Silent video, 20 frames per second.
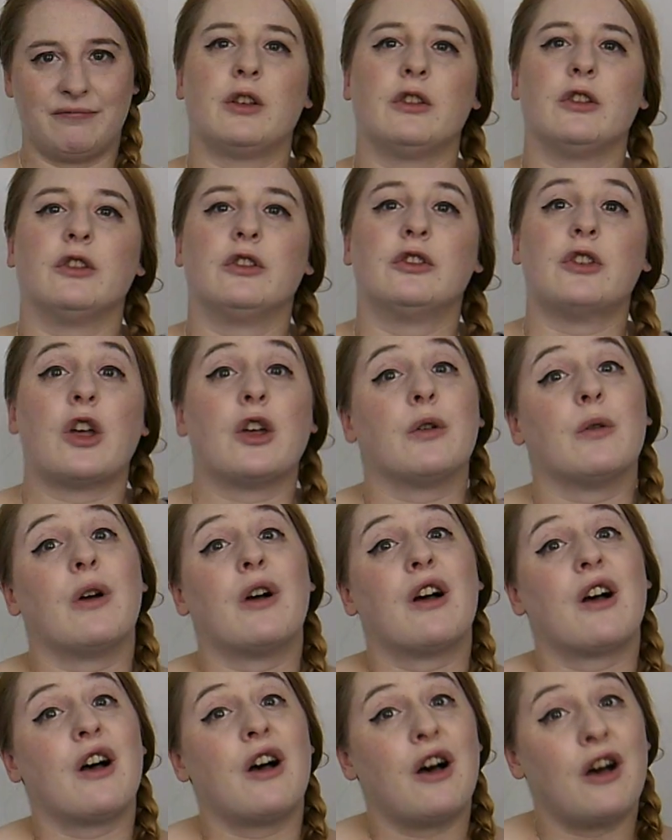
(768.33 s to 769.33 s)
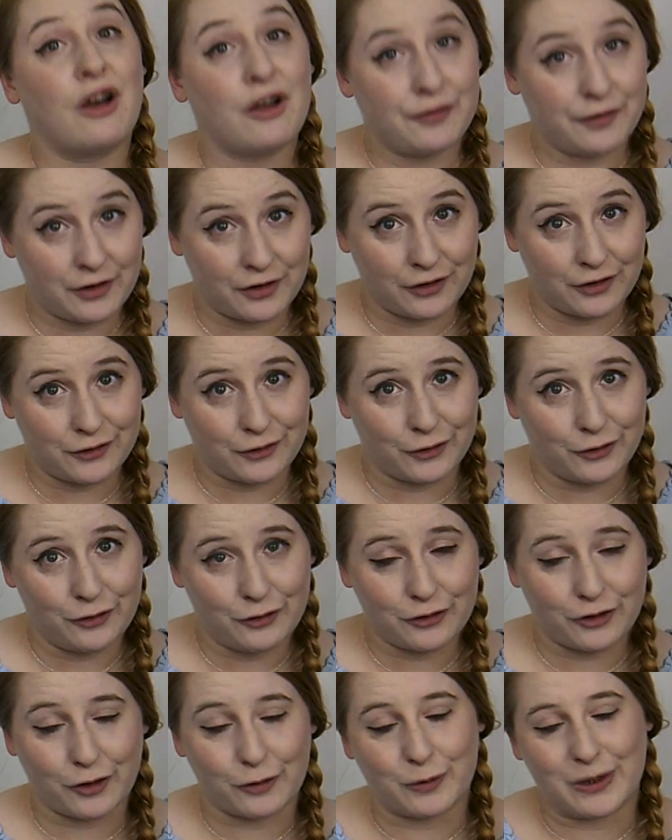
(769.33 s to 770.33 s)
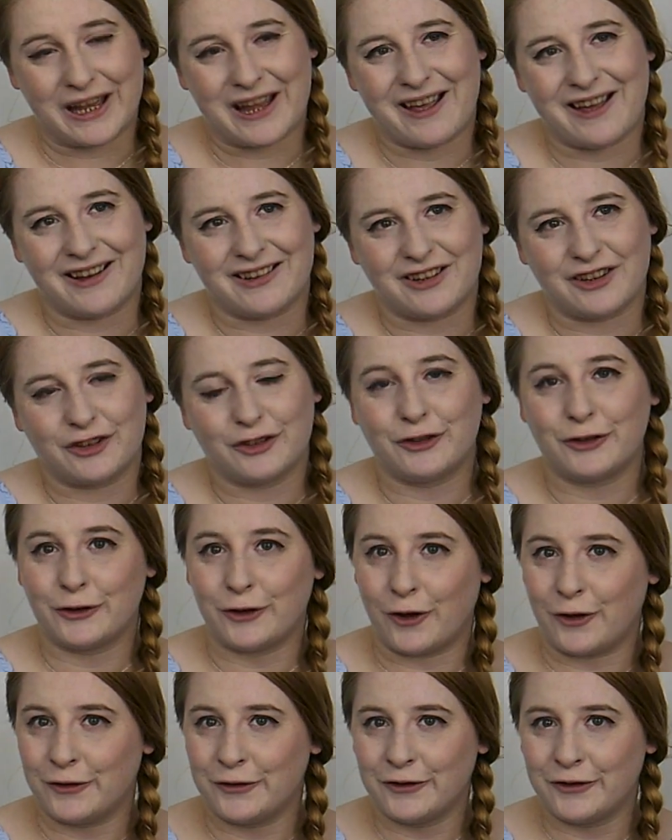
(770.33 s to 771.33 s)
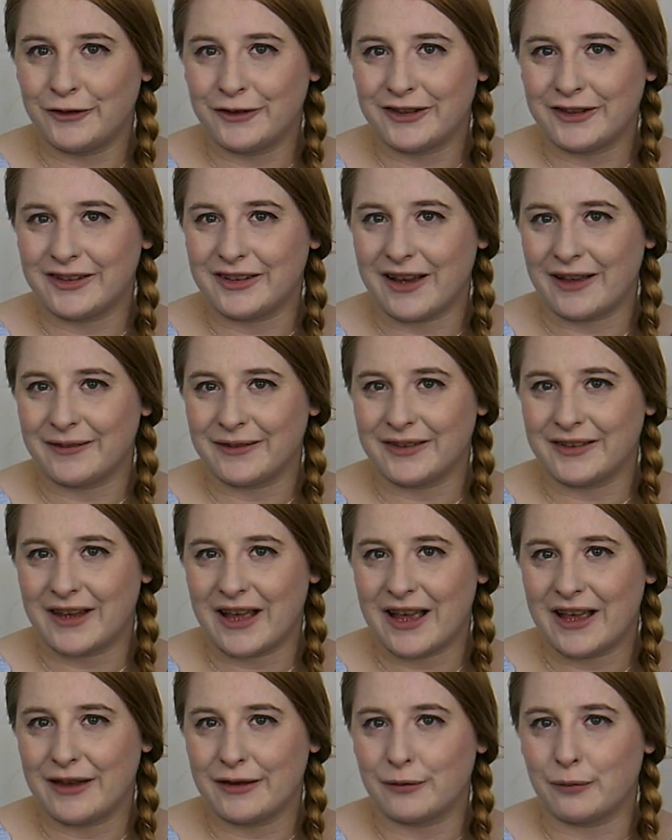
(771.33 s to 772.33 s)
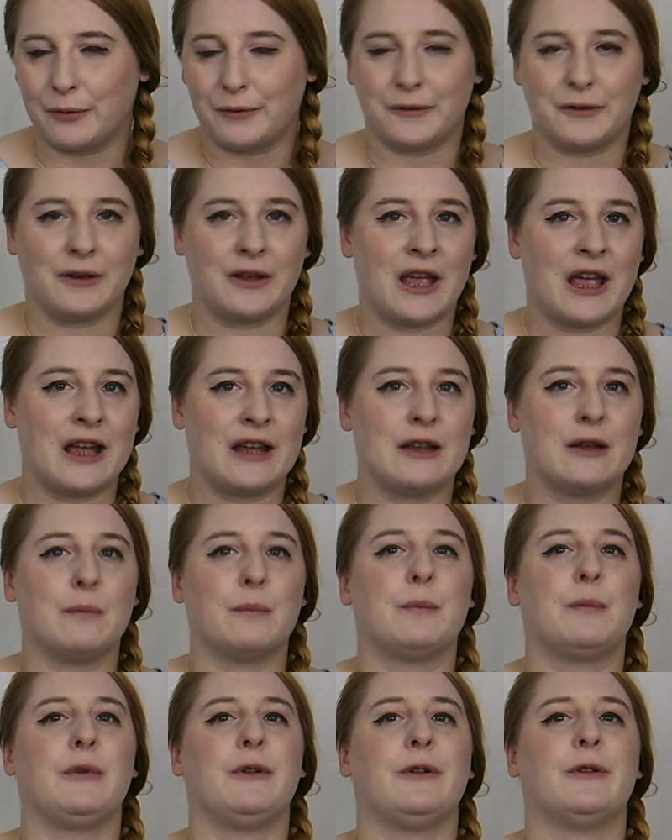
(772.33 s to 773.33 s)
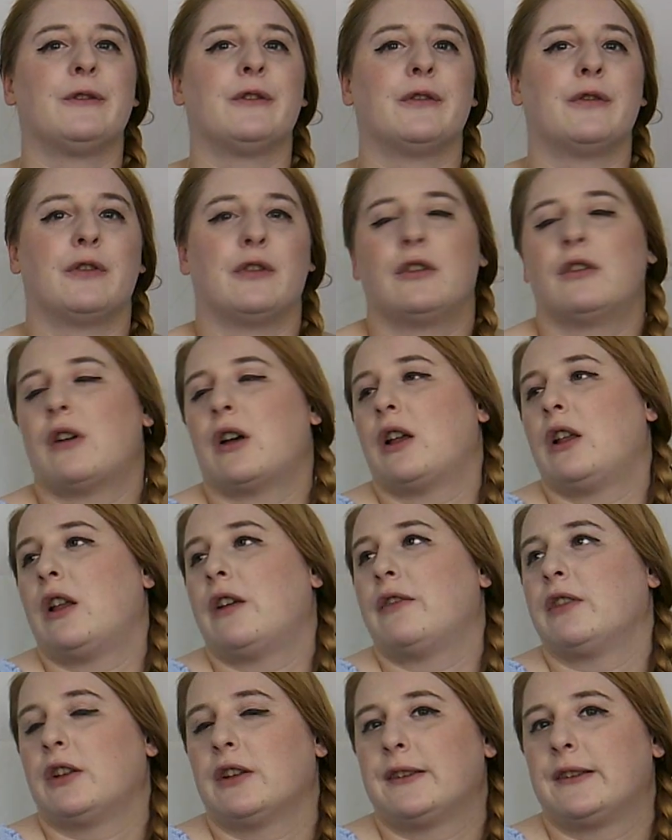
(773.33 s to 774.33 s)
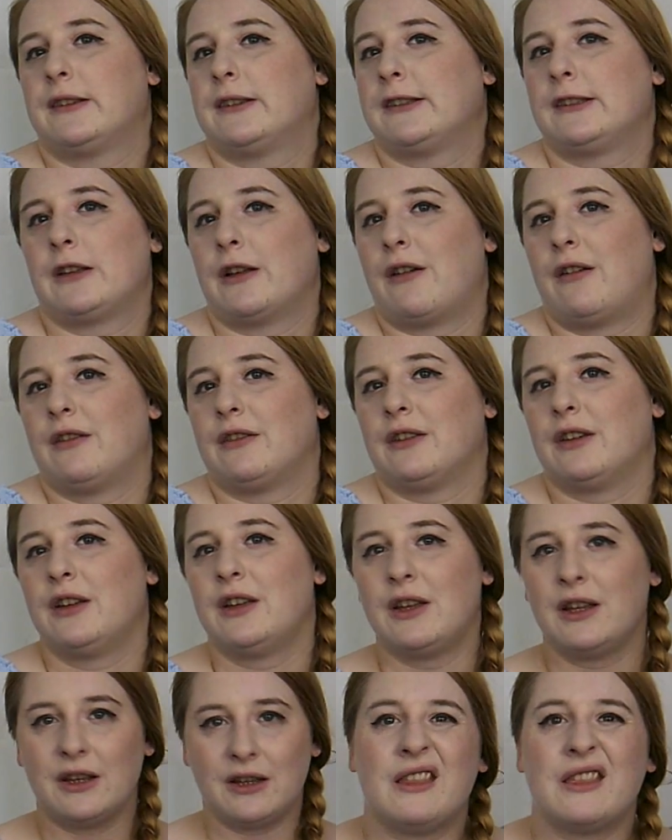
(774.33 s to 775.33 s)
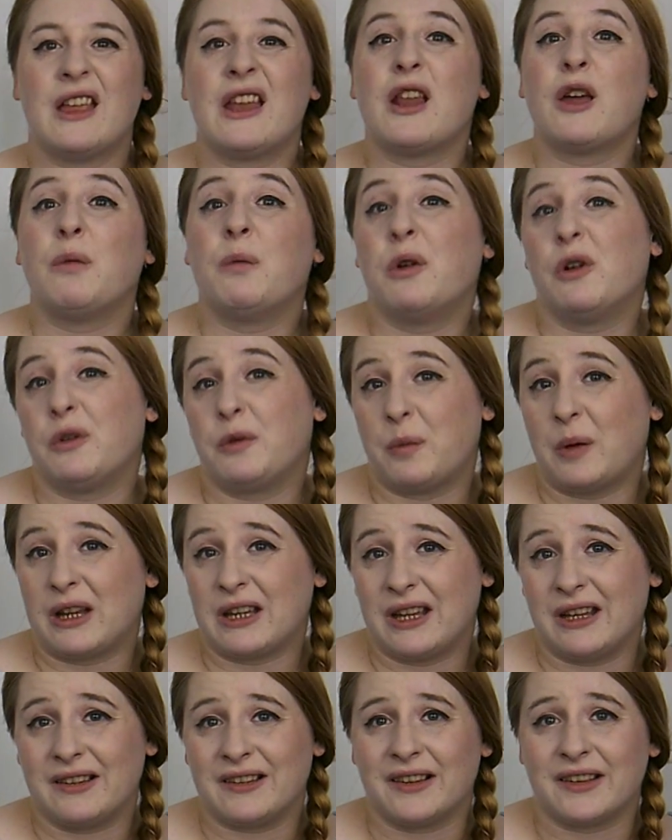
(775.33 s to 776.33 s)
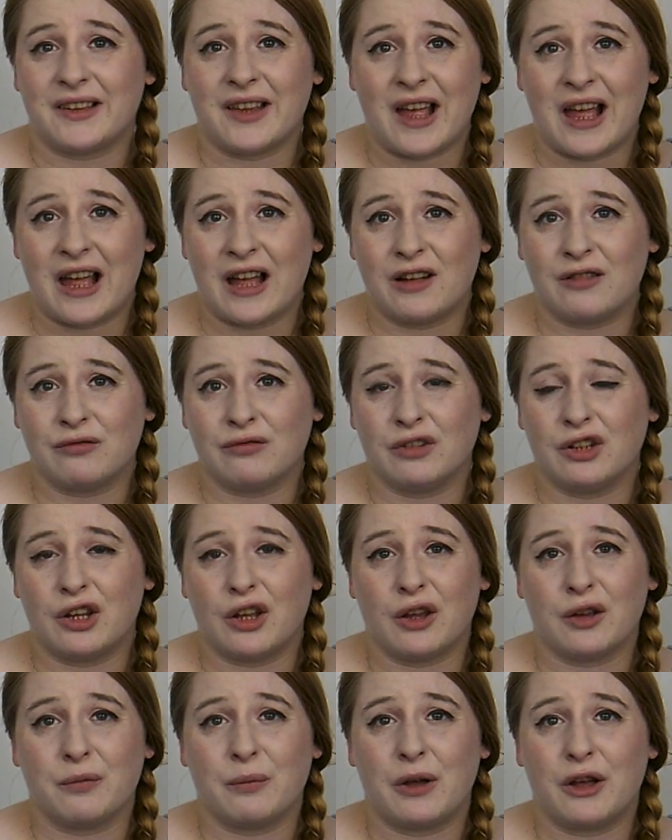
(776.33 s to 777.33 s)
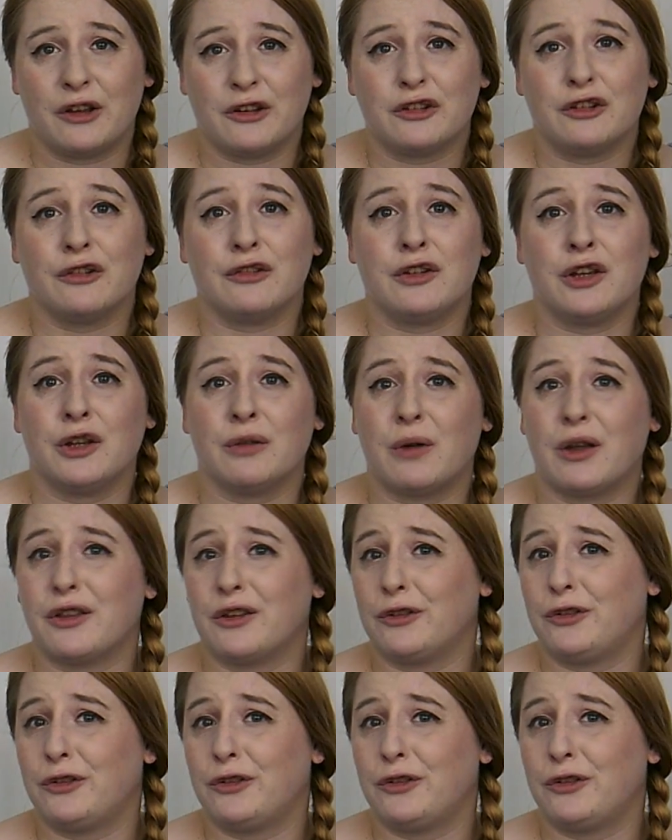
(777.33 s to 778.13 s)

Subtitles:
So after the talk we had scones downstairs, once again, beautiful, I love a good scone. Then I walked back into town, going past a few other